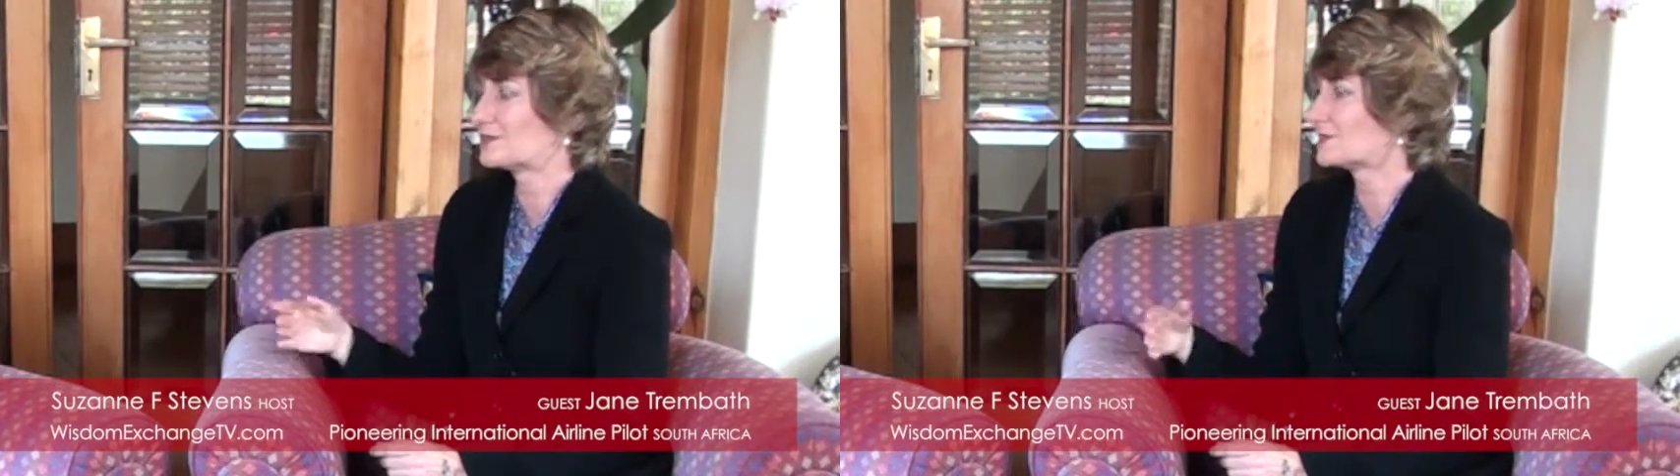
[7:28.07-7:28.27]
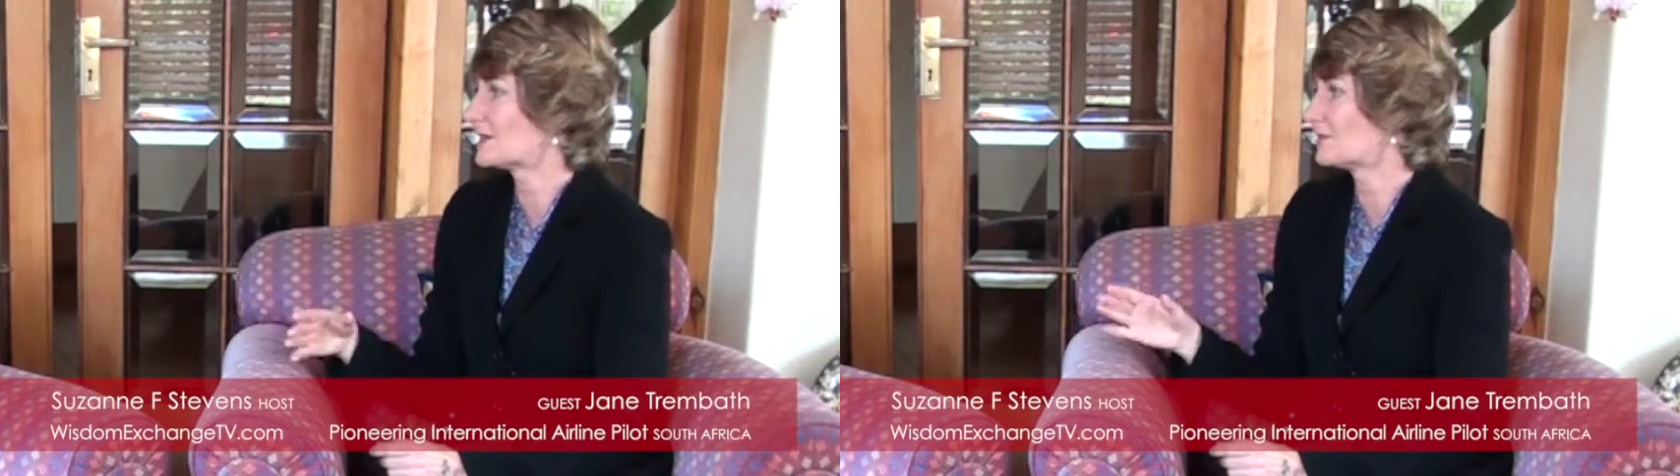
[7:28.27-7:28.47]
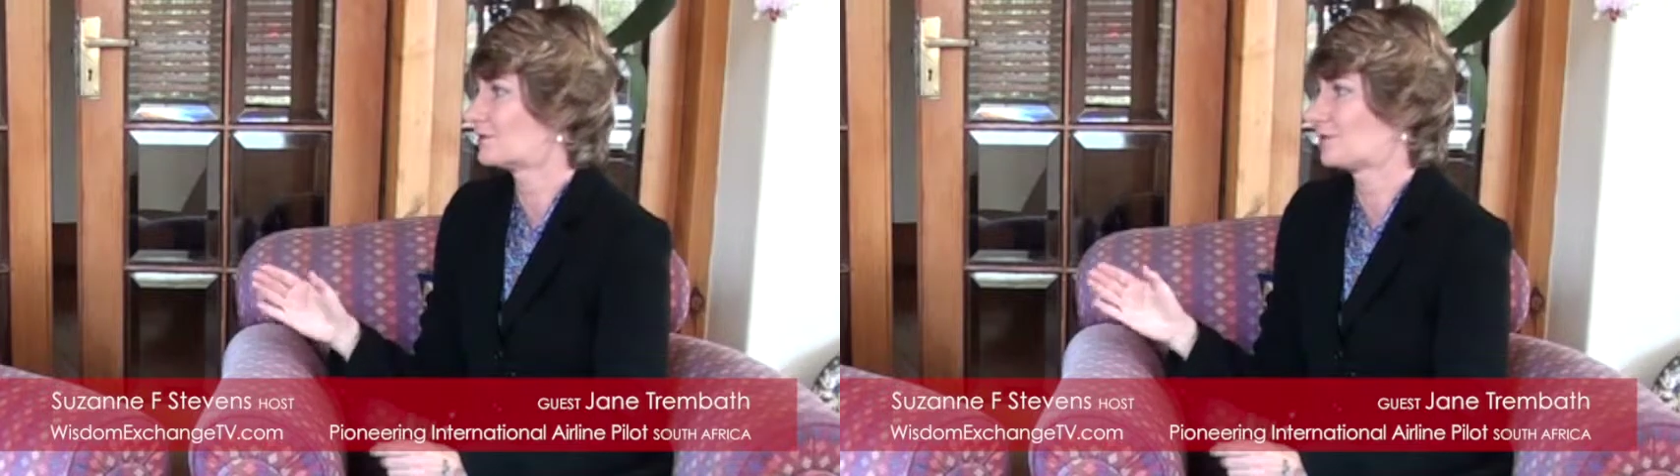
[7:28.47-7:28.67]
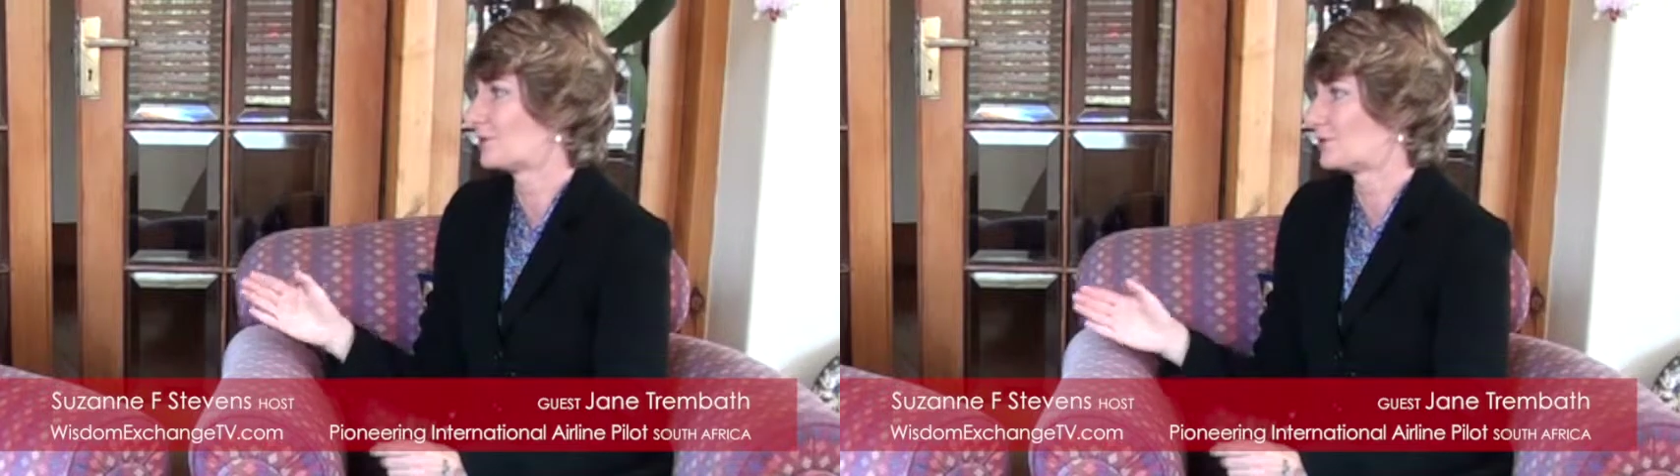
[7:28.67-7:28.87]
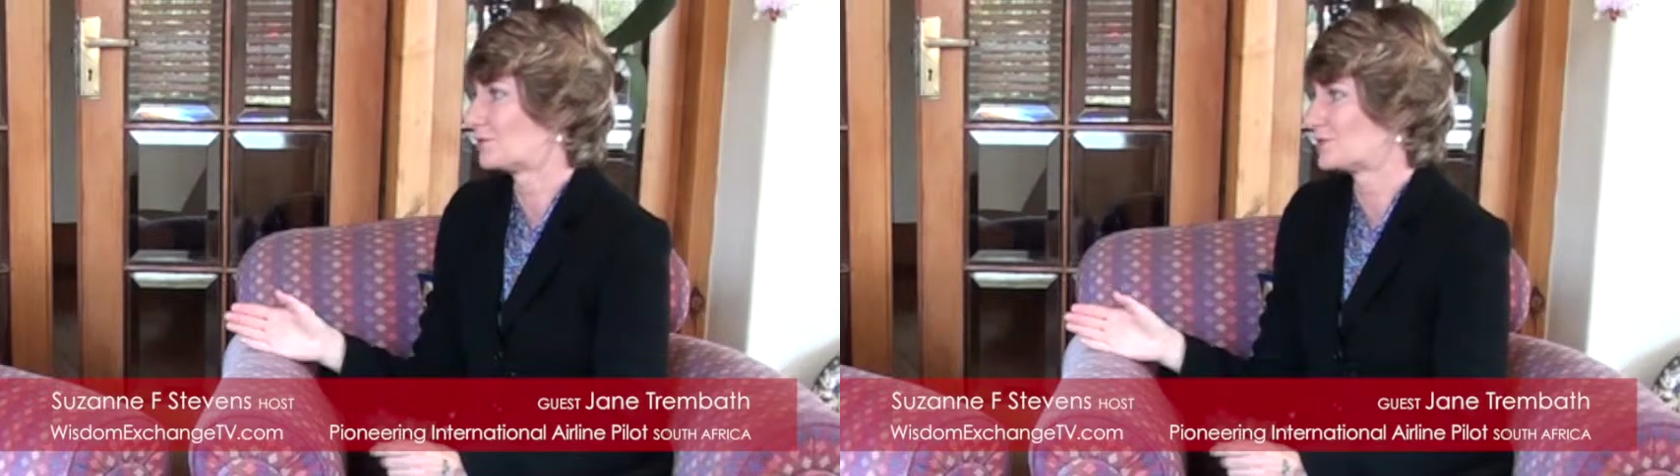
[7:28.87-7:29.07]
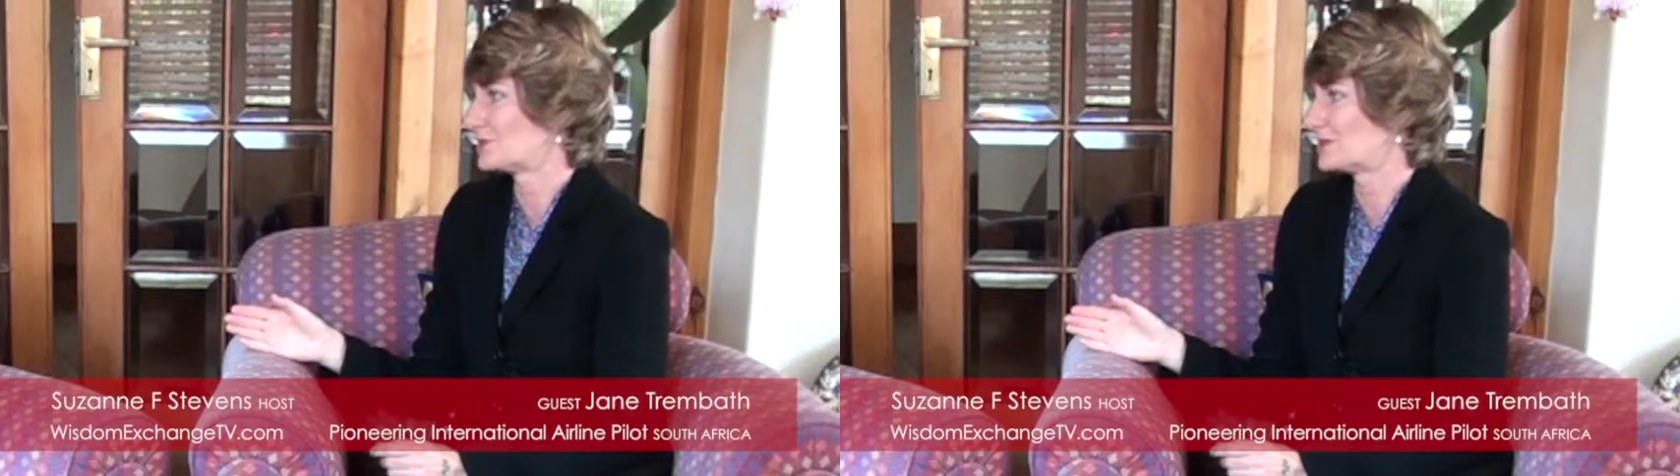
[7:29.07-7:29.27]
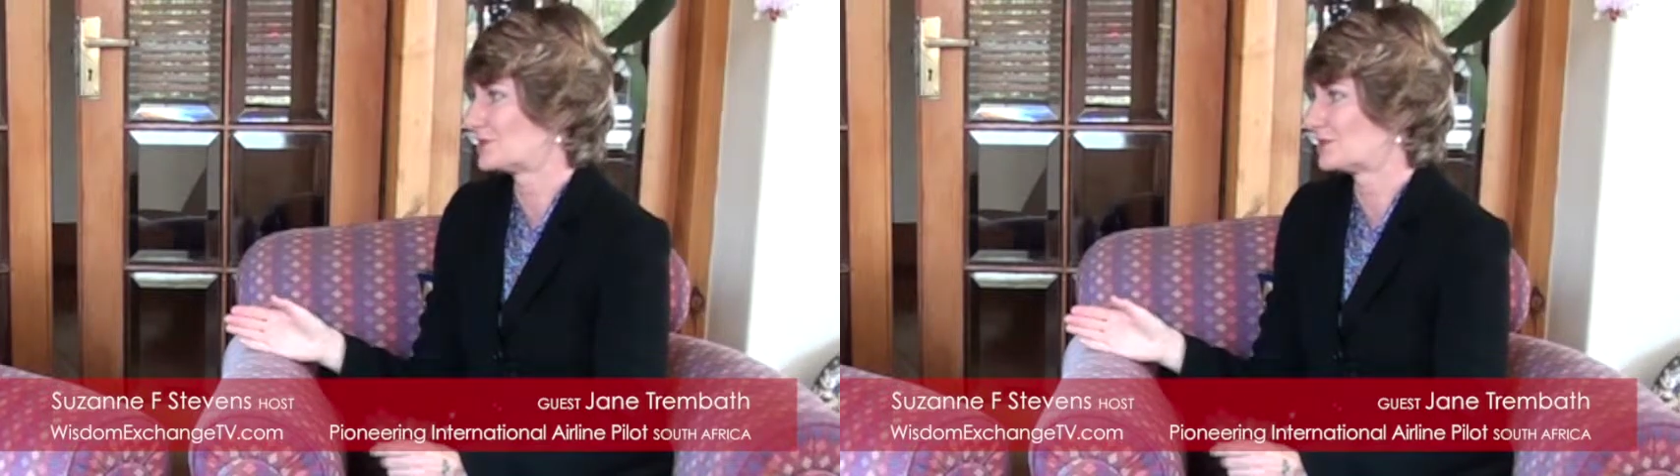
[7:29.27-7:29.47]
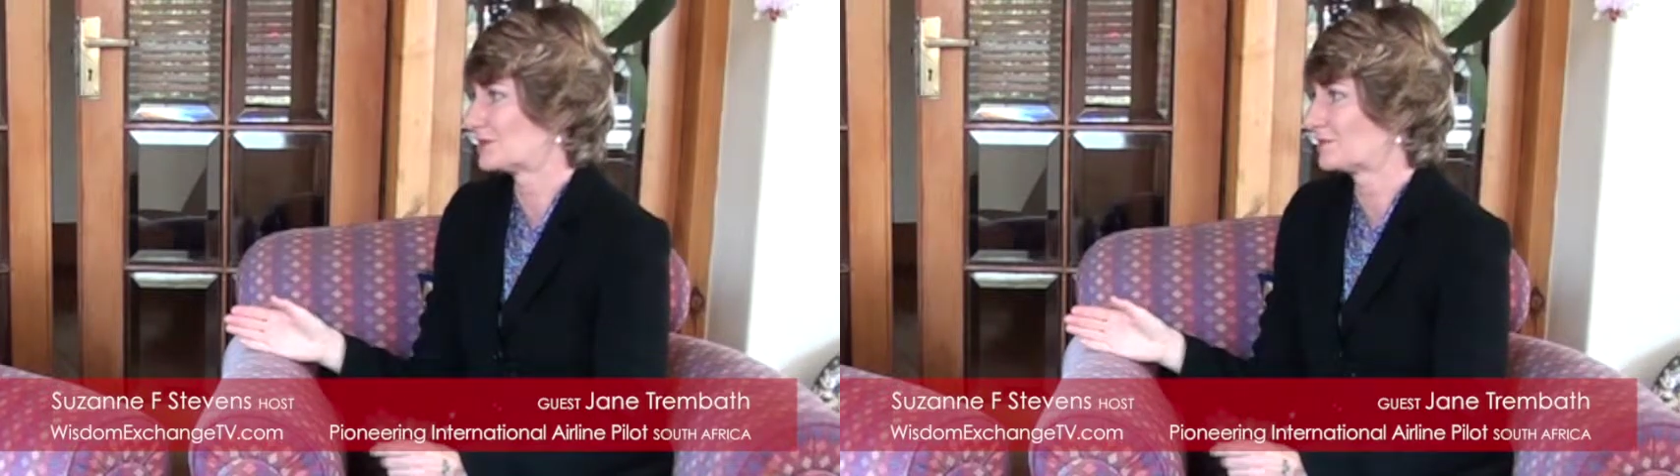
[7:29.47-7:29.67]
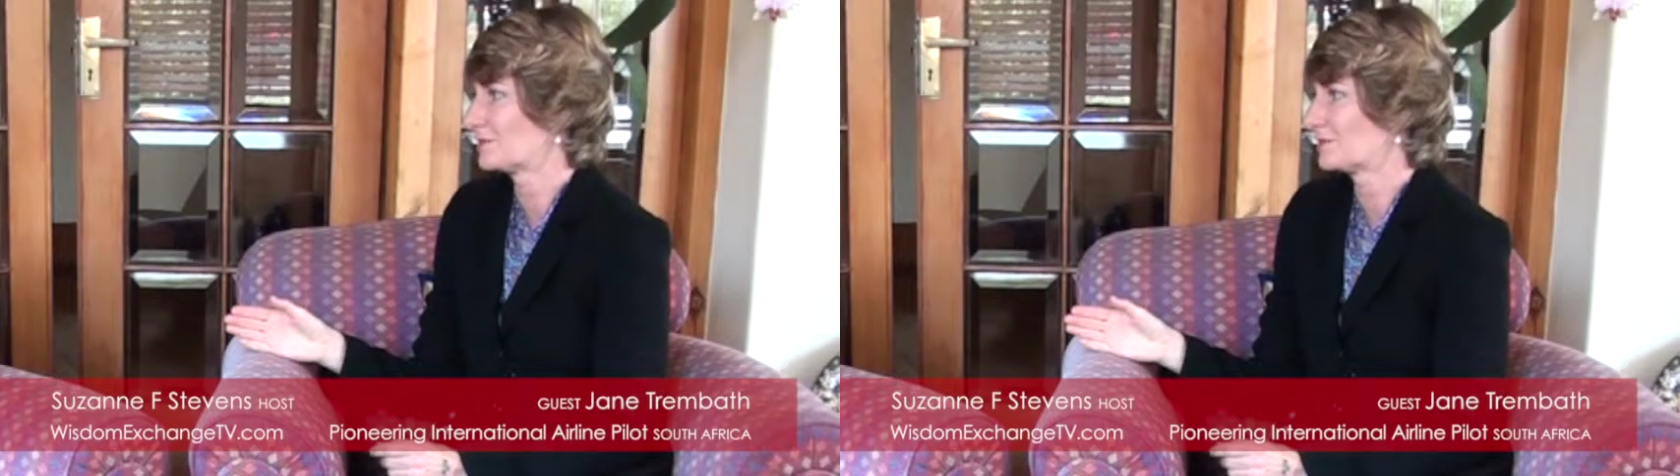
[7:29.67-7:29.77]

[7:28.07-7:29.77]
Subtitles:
just hadn't followed the procedure.